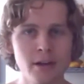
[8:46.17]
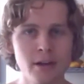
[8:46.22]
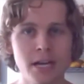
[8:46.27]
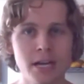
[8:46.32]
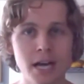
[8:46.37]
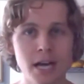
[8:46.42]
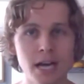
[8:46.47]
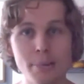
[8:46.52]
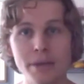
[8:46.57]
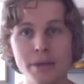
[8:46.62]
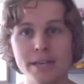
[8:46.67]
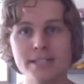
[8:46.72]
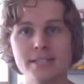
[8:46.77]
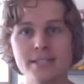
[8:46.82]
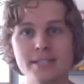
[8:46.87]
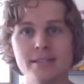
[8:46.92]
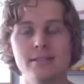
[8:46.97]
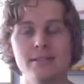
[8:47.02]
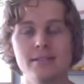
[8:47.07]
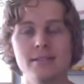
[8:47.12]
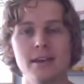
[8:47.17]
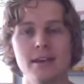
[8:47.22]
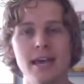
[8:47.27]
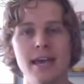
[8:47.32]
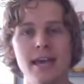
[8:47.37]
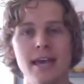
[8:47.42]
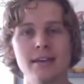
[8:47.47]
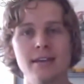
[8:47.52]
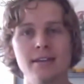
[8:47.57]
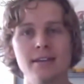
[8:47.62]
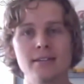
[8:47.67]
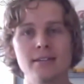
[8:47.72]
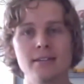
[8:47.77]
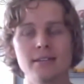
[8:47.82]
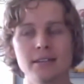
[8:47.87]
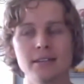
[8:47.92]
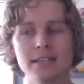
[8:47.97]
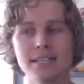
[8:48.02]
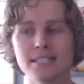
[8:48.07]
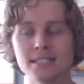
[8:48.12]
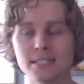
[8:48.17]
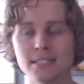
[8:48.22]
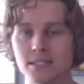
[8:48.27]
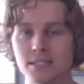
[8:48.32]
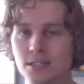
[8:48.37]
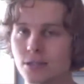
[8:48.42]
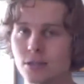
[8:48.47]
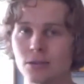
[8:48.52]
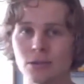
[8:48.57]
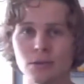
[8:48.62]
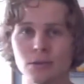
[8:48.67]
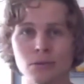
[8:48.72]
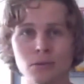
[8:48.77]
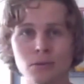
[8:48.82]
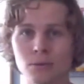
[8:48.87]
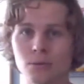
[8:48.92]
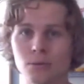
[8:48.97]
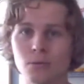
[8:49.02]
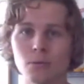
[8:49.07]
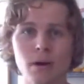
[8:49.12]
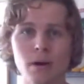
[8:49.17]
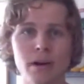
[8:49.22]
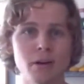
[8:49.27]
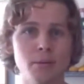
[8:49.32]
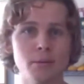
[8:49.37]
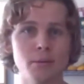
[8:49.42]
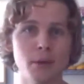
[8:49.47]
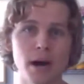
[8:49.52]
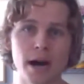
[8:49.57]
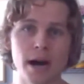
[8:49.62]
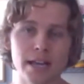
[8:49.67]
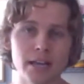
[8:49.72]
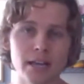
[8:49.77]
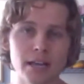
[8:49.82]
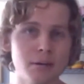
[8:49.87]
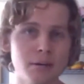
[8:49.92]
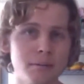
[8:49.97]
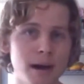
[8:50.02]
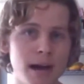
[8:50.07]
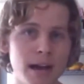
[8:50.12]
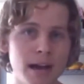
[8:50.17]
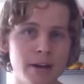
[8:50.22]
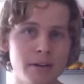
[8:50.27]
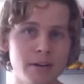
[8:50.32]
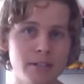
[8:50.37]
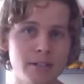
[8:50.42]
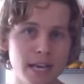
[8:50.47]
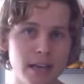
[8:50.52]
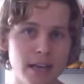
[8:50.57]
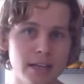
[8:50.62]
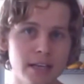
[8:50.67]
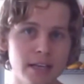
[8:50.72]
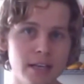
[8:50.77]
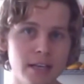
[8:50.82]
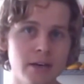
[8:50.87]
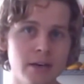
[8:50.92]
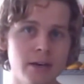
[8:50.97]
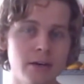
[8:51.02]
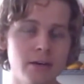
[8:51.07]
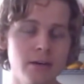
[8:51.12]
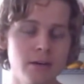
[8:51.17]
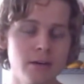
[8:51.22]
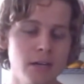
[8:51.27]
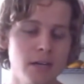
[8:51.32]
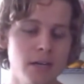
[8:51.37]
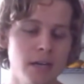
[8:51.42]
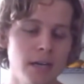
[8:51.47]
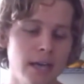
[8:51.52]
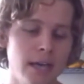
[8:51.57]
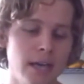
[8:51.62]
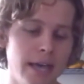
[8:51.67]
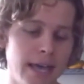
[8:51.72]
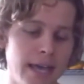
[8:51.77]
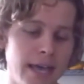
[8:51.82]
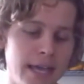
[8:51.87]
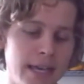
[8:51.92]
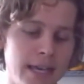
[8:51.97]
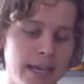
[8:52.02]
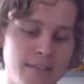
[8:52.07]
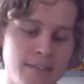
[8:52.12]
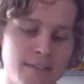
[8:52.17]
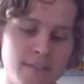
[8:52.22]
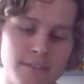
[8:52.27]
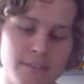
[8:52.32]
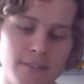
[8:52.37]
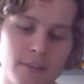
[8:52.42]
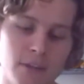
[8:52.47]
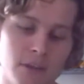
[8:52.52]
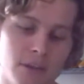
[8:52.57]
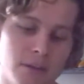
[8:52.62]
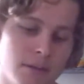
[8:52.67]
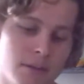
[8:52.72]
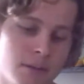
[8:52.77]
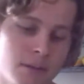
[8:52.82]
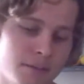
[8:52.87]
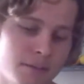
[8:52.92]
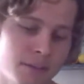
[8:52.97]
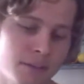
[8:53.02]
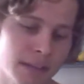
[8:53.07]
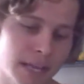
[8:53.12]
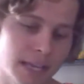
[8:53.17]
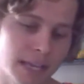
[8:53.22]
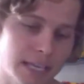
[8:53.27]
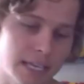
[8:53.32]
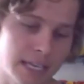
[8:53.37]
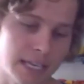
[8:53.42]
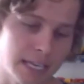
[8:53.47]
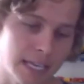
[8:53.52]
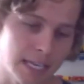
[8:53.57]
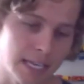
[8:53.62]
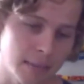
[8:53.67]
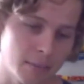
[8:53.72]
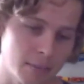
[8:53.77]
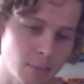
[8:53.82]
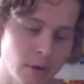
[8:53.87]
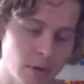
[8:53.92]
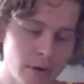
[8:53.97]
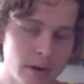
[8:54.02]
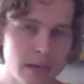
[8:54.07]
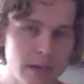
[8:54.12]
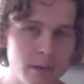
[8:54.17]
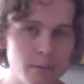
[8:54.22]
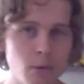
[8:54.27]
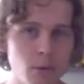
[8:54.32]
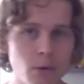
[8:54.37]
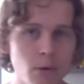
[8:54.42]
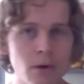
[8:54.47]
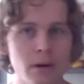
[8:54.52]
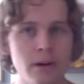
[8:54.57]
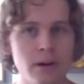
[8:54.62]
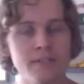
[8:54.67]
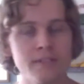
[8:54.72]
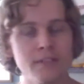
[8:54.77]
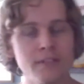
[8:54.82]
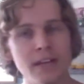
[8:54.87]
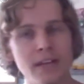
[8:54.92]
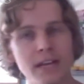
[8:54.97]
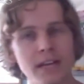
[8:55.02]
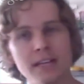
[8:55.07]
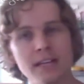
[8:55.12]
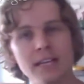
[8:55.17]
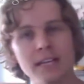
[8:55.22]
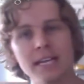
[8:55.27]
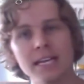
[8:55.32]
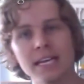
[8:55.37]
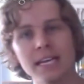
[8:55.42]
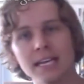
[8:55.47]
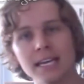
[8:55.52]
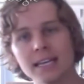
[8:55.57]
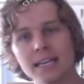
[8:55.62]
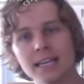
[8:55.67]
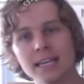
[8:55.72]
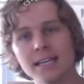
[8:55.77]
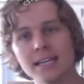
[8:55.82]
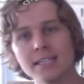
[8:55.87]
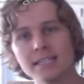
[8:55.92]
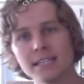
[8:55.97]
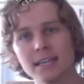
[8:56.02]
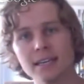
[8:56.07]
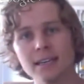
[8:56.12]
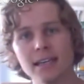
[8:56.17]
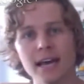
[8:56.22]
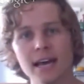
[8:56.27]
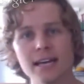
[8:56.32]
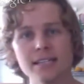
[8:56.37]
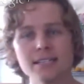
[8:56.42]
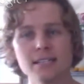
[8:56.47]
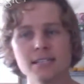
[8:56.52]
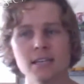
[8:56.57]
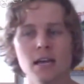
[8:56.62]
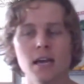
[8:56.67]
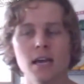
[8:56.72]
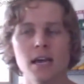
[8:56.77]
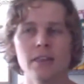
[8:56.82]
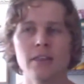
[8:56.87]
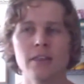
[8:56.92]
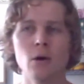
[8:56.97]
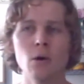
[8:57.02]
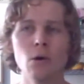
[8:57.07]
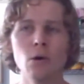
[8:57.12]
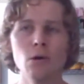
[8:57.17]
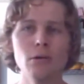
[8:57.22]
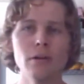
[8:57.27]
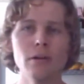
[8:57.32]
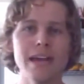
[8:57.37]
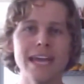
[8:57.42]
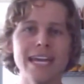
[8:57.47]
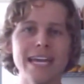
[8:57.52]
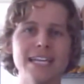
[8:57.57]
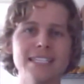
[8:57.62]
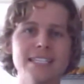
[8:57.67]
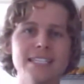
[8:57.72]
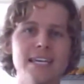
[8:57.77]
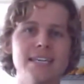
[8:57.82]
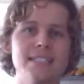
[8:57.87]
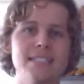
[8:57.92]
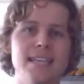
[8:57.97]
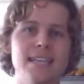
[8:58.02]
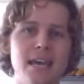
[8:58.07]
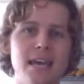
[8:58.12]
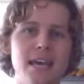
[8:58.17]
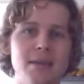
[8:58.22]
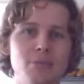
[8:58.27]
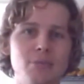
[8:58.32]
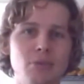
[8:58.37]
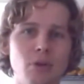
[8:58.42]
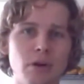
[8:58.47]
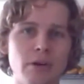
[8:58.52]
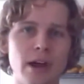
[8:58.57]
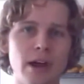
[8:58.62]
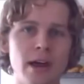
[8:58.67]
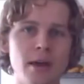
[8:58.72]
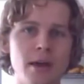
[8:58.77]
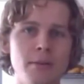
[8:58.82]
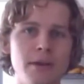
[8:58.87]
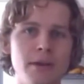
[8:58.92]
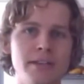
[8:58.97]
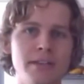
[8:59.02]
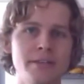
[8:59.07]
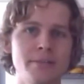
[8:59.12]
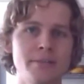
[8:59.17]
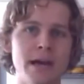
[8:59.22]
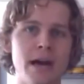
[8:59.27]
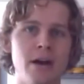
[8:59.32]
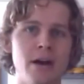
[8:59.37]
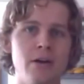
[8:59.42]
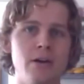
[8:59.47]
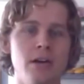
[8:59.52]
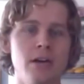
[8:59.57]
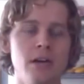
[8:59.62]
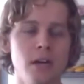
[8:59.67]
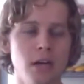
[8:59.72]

compass and listen to what your body and your mind are telling you. And if you feel like you need to eat more, eat more. If you feel like you need to eat less, eat less. The whole 80-10-10 program is about